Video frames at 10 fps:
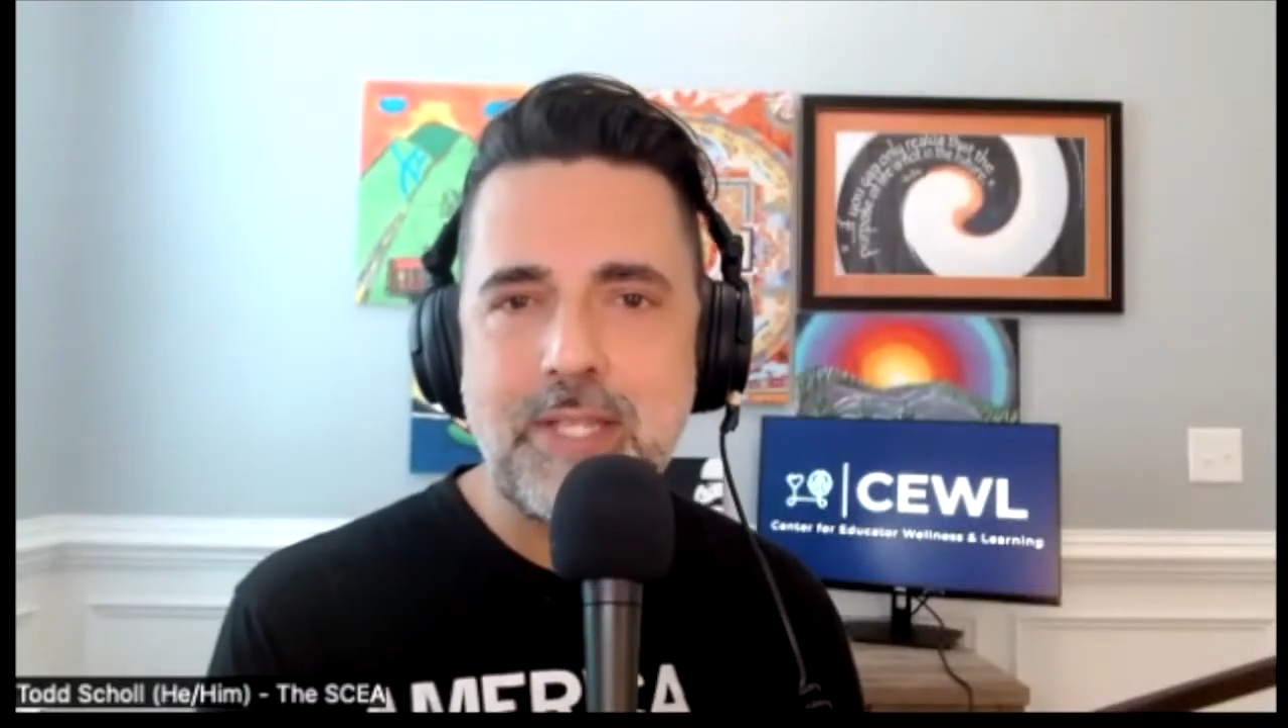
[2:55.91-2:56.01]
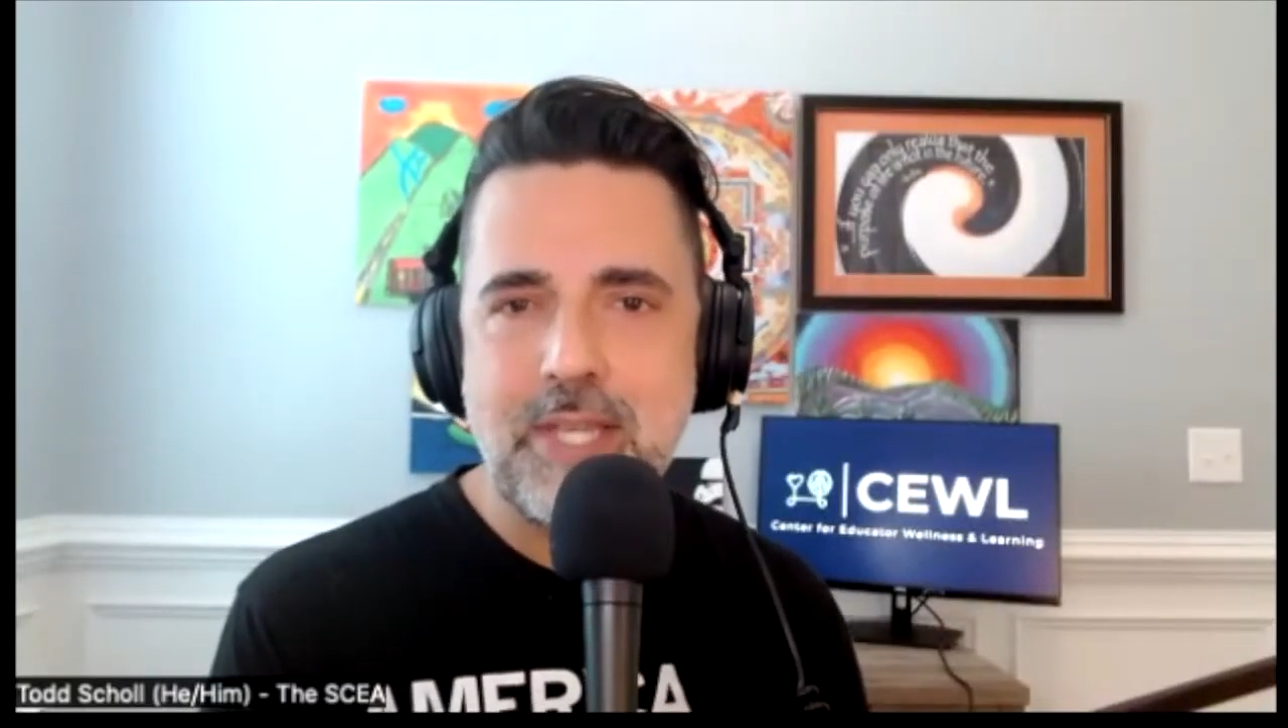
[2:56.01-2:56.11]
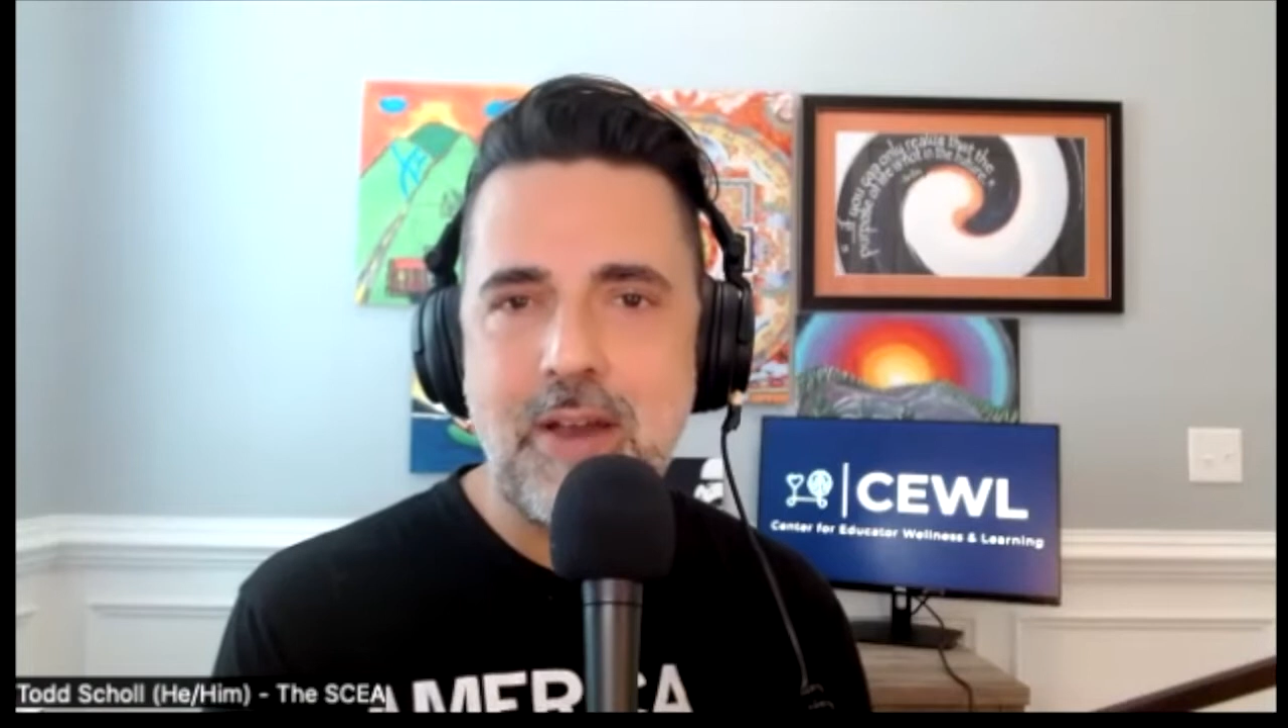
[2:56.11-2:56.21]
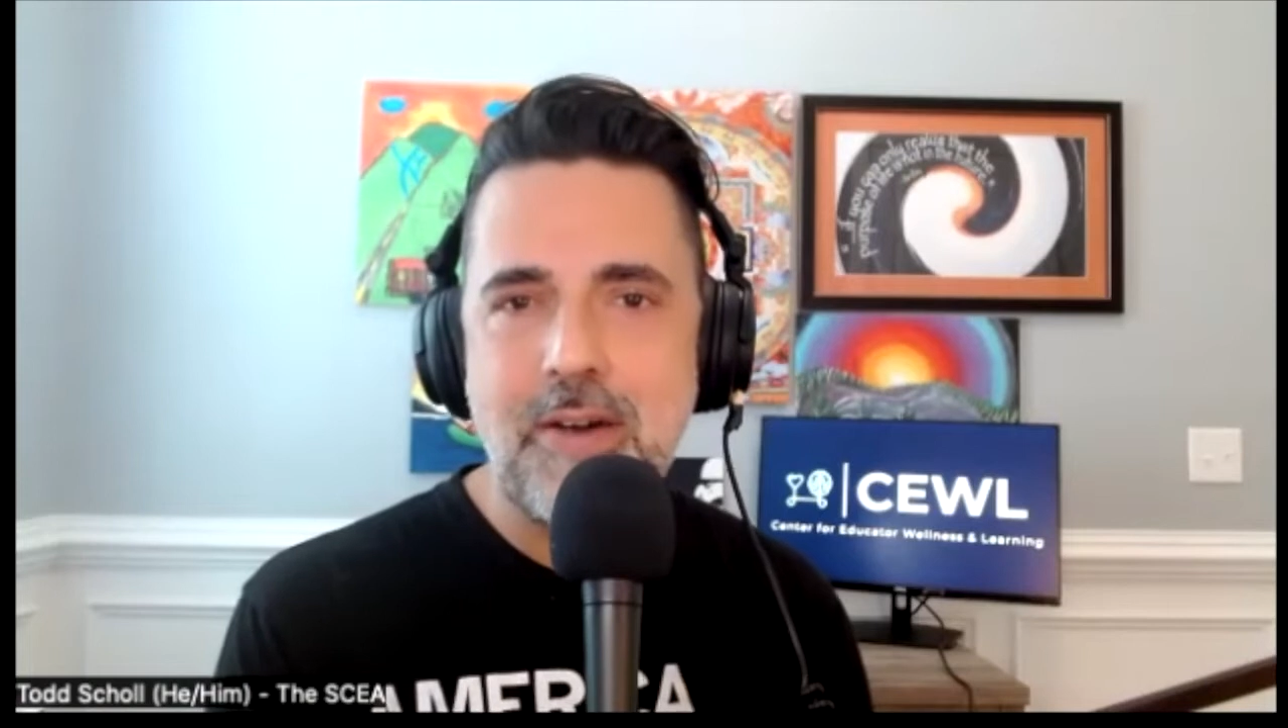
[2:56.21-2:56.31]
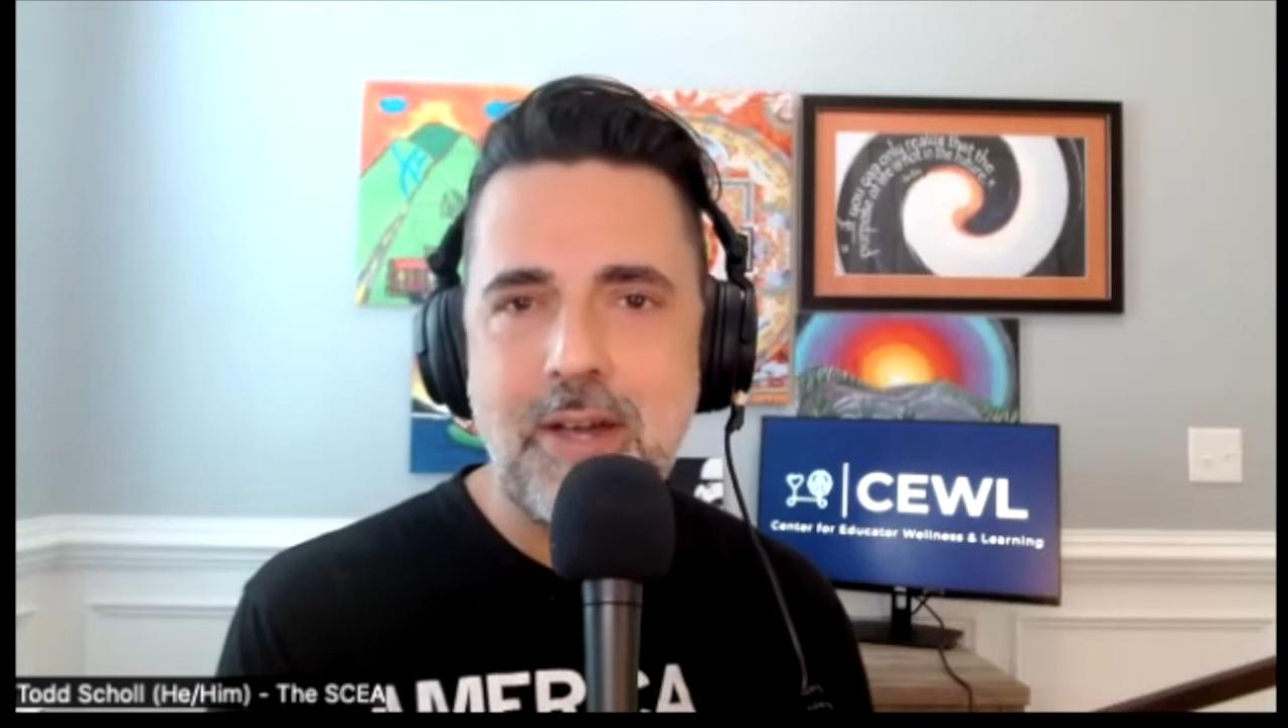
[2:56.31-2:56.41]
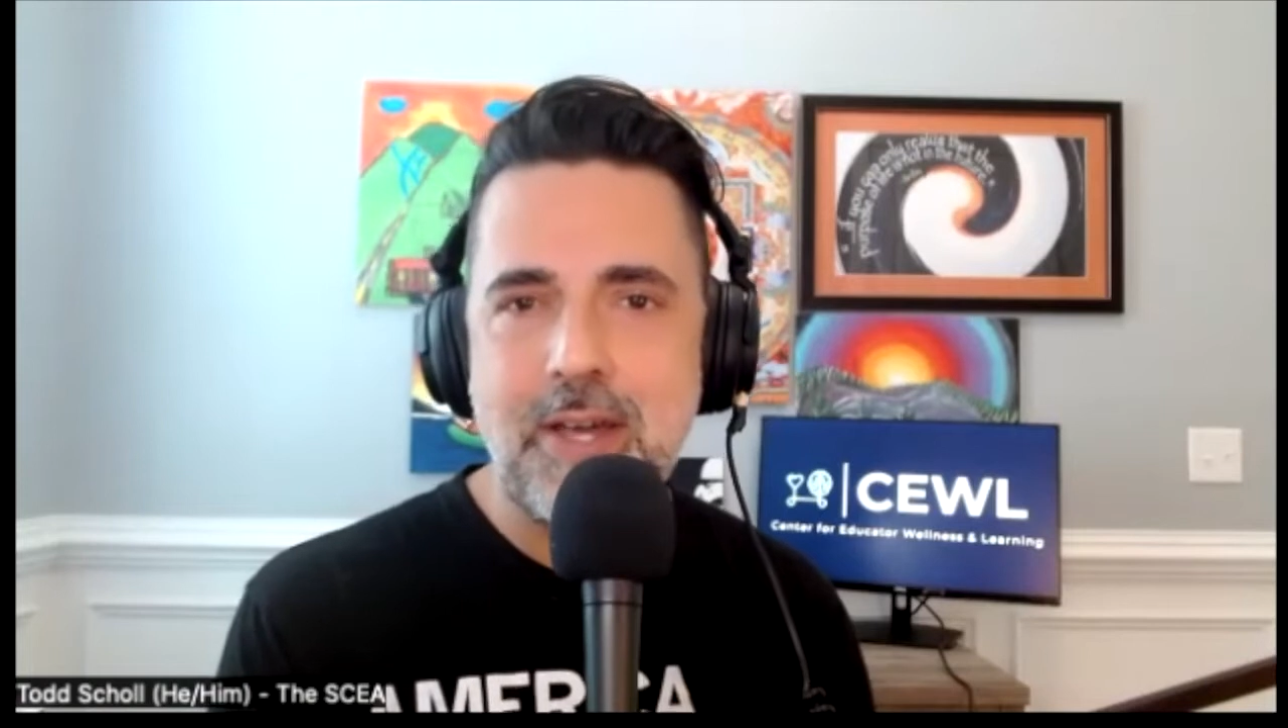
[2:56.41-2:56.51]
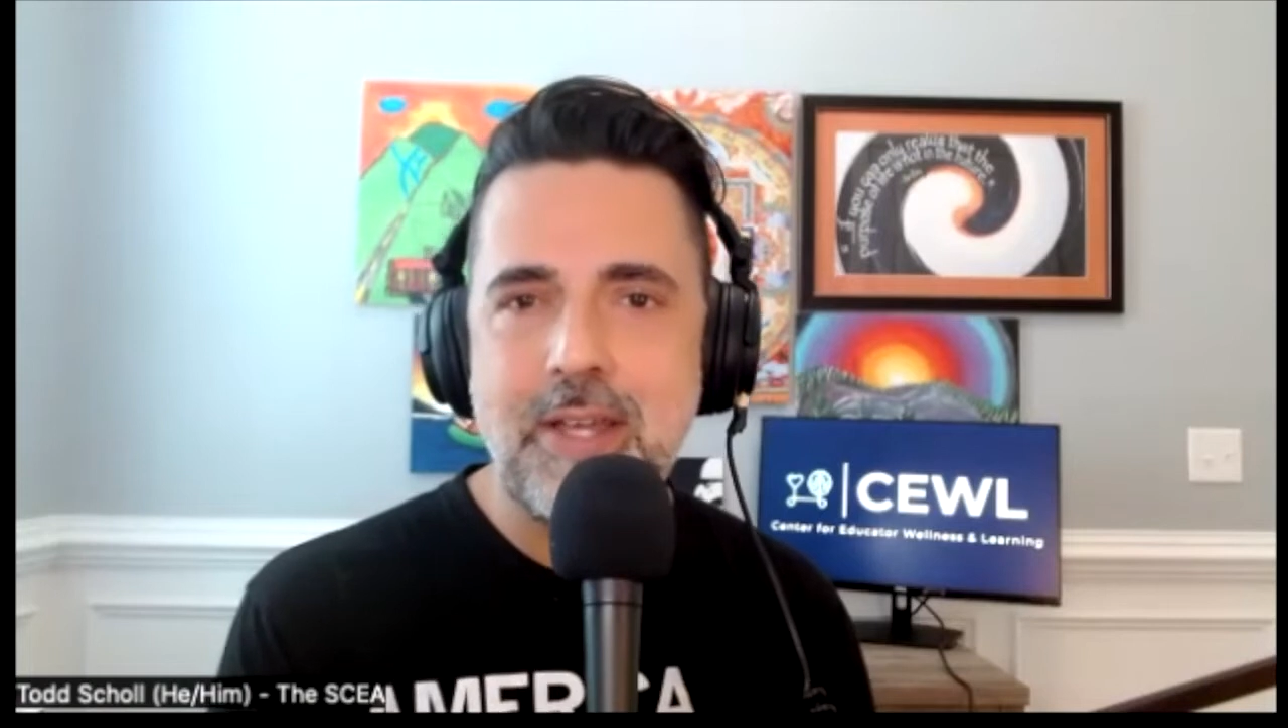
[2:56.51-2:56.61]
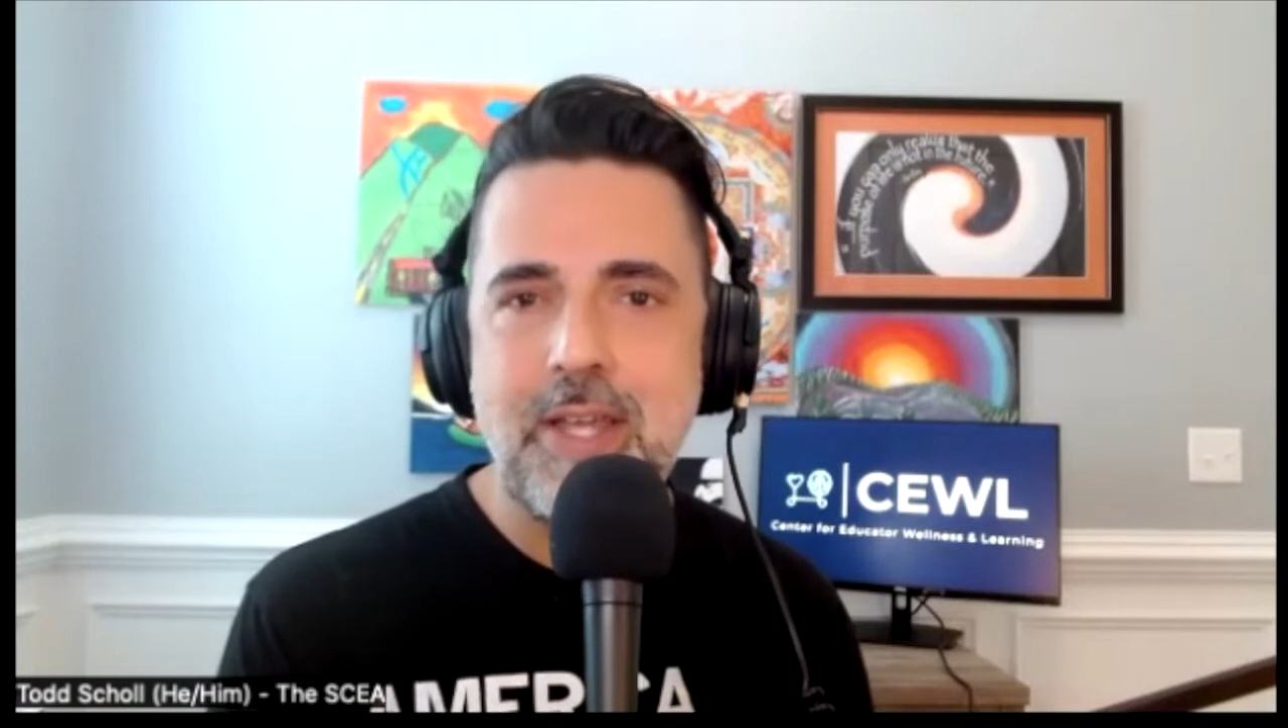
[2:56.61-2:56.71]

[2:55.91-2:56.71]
SCEA,